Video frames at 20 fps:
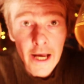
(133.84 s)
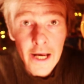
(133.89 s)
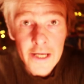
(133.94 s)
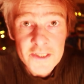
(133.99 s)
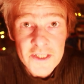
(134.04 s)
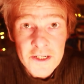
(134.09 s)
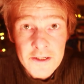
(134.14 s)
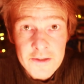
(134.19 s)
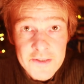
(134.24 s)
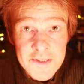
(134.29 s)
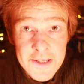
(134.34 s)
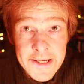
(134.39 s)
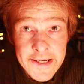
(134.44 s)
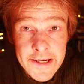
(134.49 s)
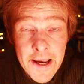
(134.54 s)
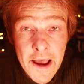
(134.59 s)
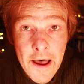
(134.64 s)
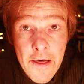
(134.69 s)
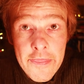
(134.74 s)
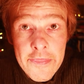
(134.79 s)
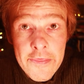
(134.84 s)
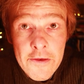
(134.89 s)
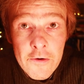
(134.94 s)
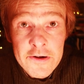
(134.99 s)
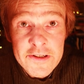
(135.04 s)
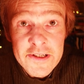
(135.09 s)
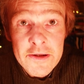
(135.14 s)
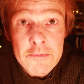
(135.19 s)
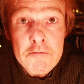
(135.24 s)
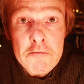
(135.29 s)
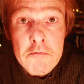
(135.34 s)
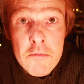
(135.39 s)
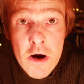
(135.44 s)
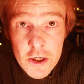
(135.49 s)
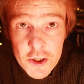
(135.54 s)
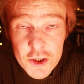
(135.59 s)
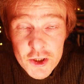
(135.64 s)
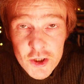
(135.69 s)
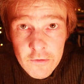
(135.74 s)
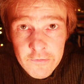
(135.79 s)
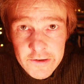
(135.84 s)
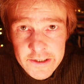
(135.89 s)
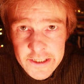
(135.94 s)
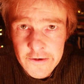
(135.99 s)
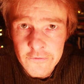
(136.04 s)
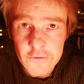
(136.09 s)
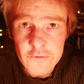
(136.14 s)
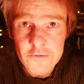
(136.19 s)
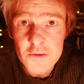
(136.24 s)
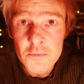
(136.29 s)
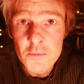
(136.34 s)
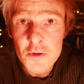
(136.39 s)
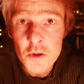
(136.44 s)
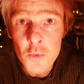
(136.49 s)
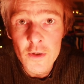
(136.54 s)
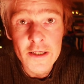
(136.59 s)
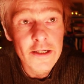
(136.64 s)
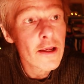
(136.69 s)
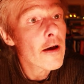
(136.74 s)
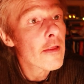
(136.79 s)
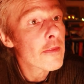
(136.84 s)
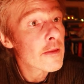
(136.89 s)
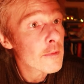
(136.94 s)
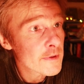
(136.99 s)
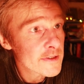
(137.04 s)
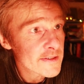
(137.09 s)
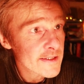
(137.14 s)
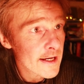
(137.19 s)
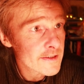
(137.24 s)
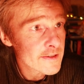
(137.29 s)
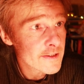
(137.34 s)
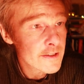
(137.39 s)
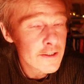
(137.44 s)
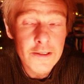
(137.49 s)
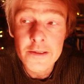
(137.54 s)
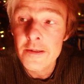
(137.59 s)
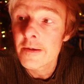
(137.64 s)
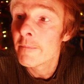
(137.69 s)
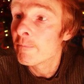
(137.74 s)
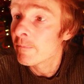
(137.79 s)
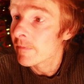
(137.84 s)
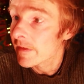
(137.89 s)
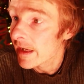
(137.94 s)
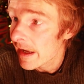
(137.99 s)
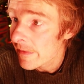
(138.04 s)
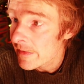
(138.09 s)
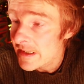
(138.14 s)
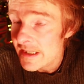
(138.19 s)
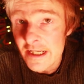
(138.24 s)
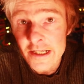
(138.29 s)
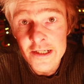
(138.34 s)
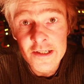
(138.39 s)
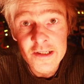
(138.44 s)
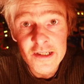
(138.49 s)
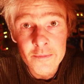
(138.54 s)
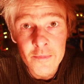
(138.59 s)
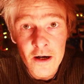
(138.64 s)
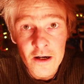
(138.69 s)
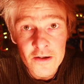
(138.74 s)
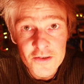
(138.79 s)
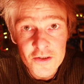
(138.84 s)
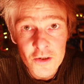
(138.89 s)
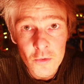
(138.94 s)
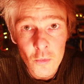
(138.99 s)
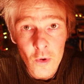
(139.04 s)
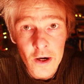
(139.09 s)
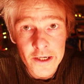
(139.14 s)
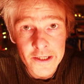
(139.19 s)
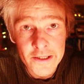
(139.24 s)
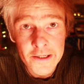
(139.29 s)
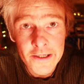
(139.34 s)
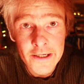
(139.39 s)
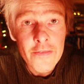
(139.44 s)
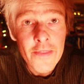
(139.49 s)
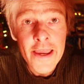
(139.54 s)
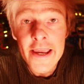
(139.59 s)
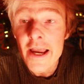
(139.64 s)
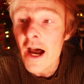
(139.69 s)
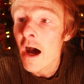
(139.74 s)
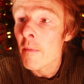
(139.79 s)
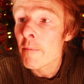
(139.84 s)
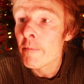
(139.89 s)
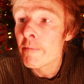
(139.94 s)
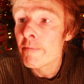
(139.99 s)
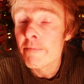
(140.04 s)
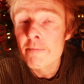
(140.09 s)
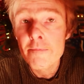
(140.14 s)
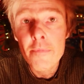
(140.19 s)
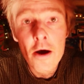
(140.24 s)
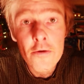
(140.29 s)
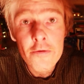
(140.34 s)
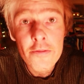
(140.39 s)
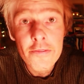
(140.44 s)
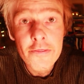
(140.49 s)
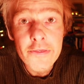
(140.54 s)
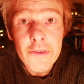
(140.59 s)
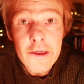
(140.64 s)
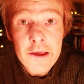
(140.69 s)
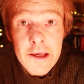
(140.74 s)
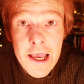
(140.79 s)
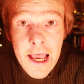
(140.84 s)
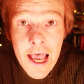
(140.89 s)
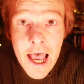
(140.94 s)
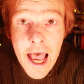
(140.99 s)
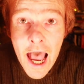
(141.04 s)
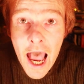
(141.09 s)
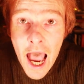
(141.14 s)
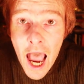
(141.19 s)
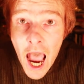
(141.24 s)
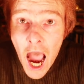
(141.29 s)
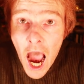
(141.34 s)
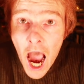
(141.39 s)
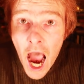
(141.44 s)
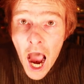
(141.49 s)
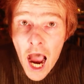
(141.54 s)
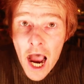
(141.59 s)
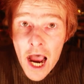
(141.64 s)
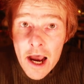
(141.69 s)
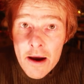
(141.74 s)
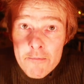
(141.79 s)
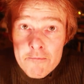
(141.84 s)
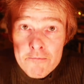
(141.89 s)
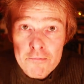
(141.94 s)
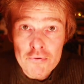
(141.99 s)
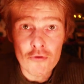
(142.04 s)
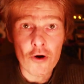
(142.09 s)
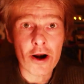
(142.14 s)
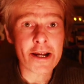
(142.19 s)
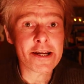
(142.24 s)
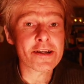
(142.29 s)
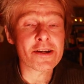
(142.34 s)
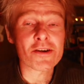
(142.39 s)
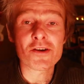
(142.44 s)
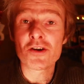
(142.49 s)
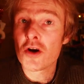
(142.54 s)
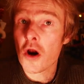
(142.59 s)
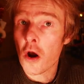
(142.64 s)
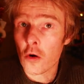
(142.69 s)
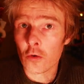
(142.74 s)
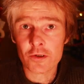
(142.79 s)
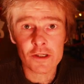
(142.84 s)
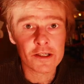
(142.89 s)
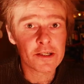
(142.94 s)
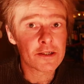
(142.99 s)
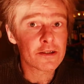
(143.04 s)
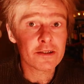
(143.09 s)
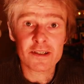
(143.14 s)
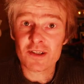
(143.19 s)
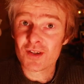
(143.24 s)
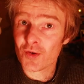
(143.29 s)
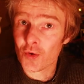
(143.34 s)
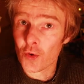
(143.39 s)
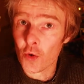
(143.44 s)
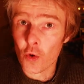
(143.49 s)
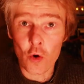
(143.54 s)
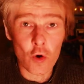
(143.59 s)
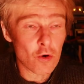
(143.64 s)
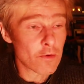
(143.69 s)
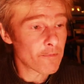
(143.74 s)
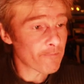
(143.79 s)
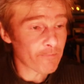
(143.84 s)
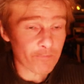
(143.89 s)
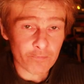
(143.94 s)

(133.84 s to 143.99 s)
As you can see, there isn't much of a difference between the Passata and the tin tomato wine. They are both bright golden straw,